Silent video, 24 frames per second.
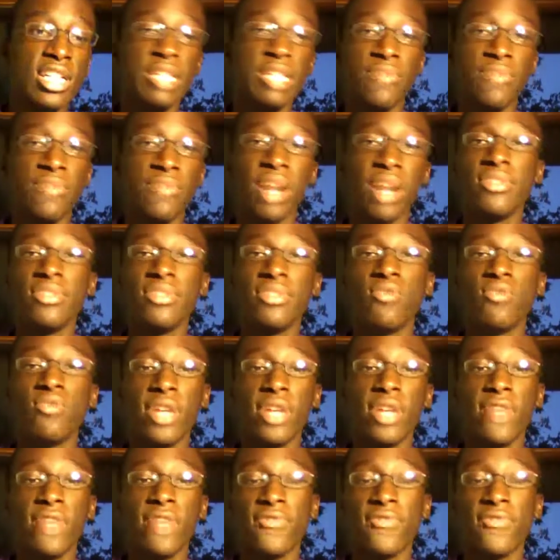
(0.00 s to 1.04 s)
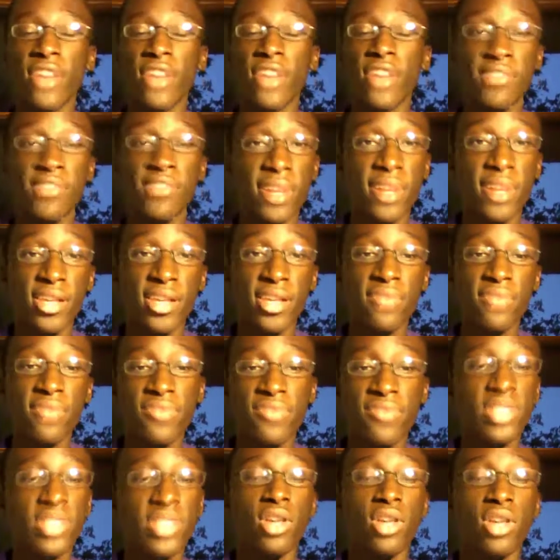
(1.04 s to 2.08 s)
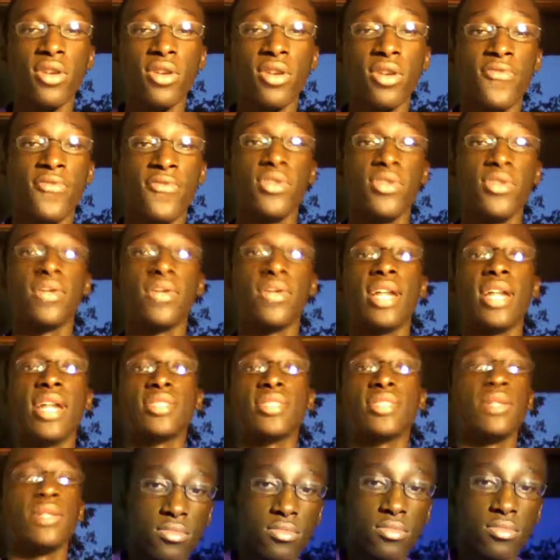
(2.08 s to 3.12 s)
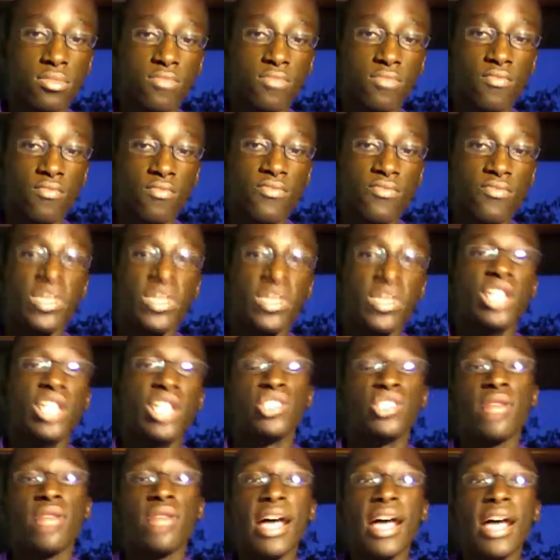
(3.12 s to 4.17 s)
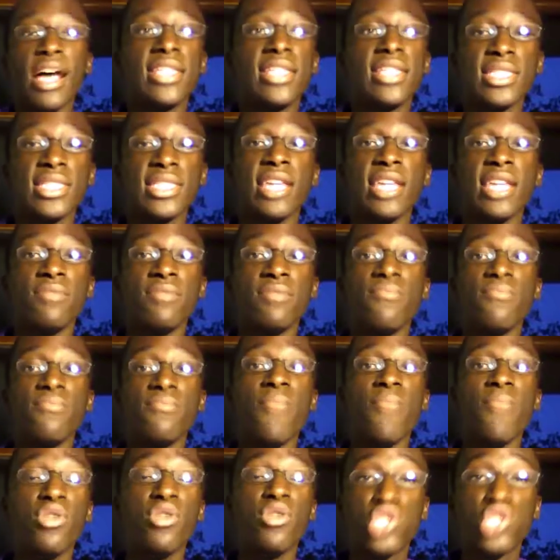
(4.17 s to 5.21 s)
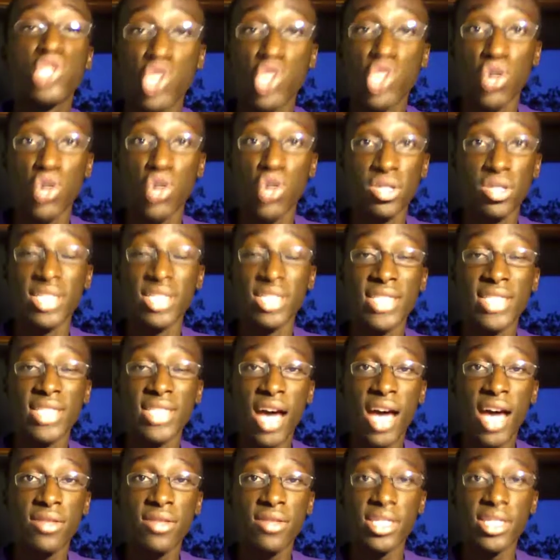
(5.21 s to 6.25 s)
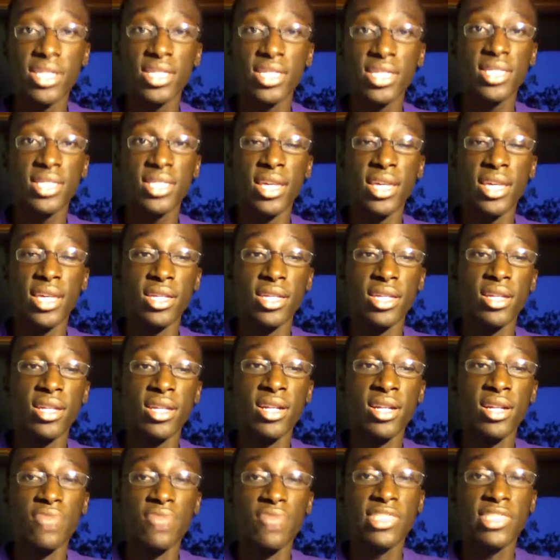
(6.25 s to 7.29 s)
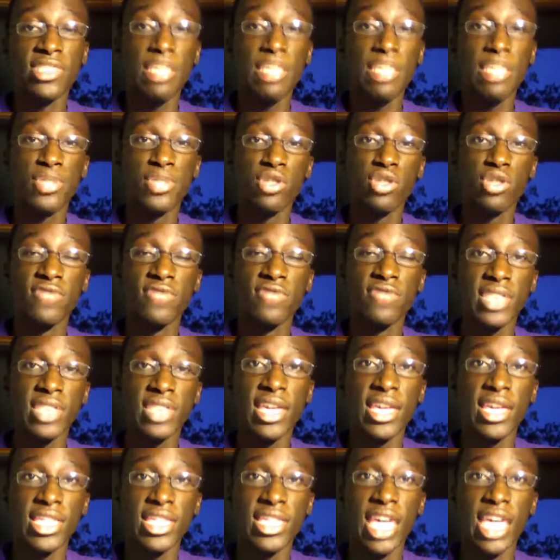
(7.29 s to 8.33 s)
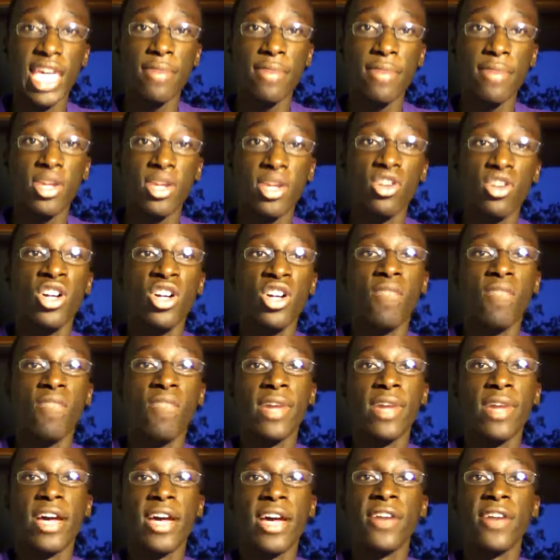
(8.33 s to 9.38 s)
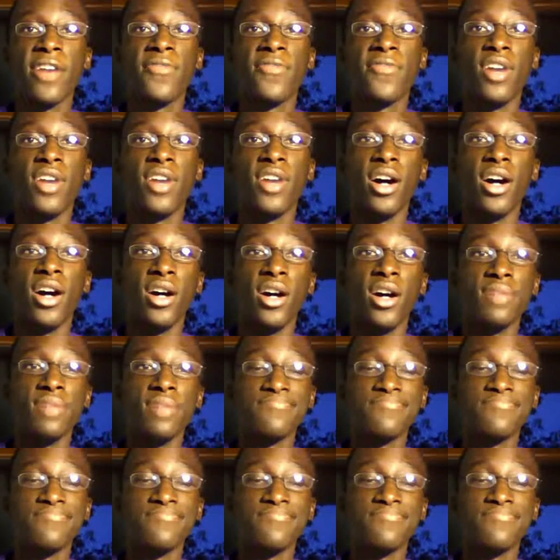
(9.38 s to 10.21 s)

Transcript: but I mean, whatever. If you have the money, it's all good for you guys then. So last and most certainly not least in this episode of Today in Gaming, we have a